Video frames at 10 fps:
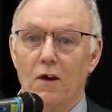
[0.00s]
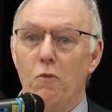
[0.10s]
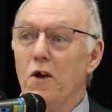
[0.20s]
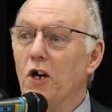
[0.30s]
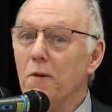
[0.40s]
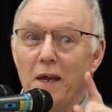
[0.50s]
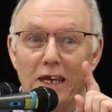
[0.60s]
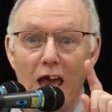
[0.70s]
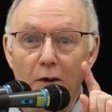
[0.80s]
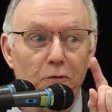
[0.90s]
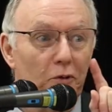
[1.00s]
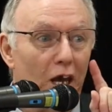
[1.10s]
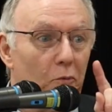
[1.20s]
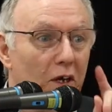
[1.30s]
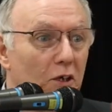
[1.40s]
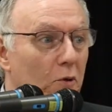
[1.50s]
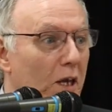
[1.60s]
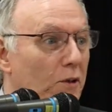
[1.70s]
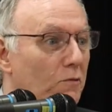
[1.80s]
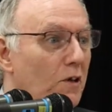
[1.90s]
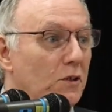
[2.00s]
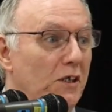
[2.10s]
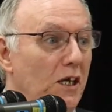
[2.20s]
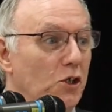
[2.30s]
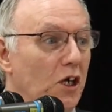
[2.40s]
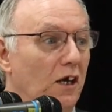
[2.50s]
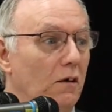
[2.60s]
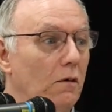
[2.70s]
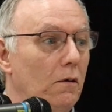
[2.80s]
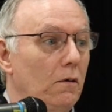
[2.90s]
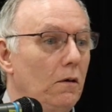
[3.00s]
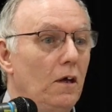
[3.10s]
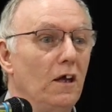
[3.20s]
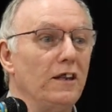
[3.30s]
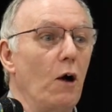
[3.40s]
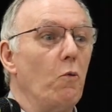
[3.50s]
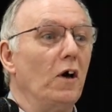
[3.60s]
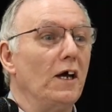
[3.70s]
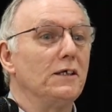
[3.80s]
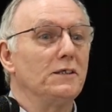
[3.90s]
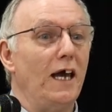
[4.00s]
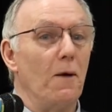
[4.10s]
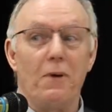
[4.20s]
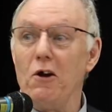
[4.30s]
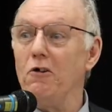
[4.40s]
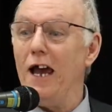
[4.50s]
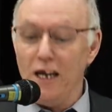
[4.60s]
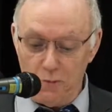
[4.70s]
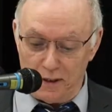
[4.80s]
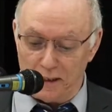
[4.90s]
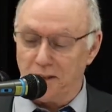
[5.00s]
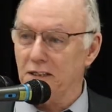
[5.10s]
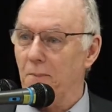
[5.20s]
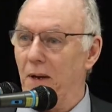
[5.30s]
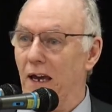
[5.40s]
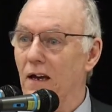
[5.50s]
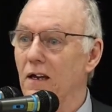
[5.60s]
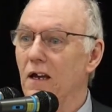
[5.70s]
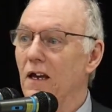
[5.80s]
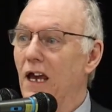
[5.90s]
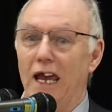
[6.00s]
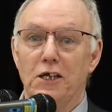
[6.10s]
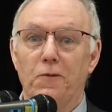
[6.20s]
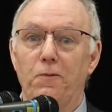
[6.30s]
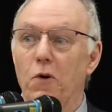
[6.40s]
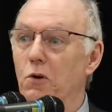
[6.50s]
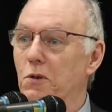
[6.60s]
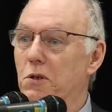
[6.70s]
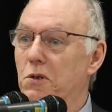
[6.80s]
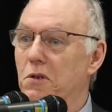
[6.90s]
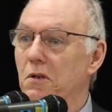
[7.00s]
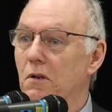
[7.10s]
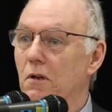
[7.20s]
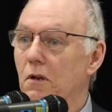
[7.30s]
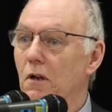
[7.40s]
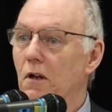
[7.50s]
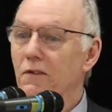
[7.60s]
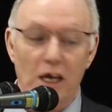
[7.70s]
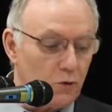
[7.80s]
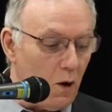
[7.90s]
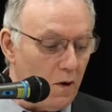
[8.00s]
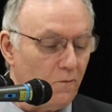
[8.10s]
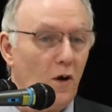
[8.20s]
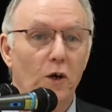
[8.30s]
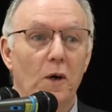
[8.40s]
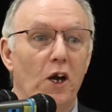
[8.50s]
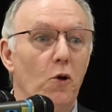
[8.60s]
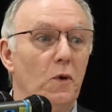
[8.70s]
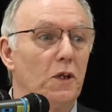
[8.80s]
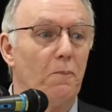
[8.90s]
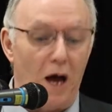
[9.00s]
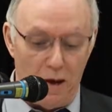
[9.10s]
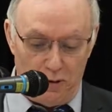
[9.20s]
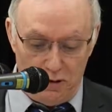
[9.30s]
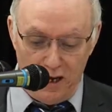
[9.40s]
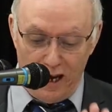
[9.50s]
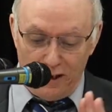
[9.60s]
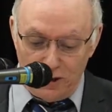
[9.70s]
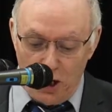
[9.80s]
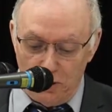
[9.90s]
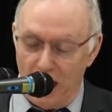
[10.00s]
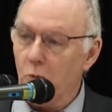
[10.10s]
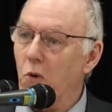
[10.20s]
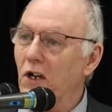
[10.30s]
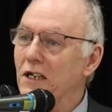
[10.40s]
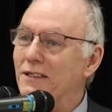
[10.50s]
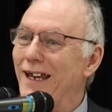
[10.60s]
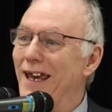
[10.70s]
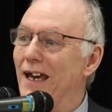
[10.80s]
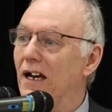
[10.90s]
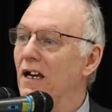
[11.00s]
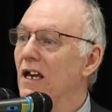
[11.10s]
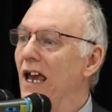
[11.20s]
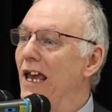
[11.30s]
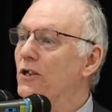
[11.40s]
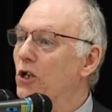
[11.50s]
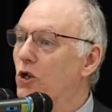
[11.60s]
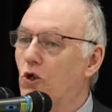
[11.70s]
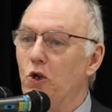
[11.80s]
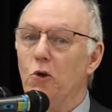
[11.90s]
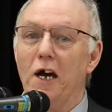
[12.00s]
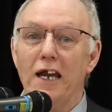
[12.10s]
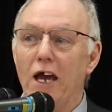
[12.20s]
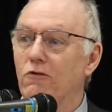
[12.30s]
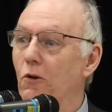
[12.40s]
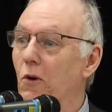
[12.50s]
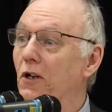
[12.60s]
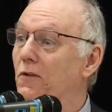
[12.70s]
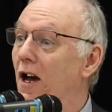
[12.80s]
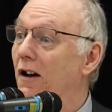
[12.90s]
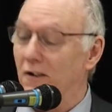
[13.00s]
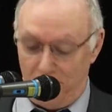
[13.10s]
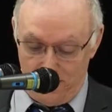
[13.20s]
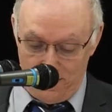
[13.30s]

We've got to be careful that we don't get the wrong teaching, that what I say up here or anyone that says up here is false. That's why we follow along with the Bible and know that what is here is the true and accurate Word of God.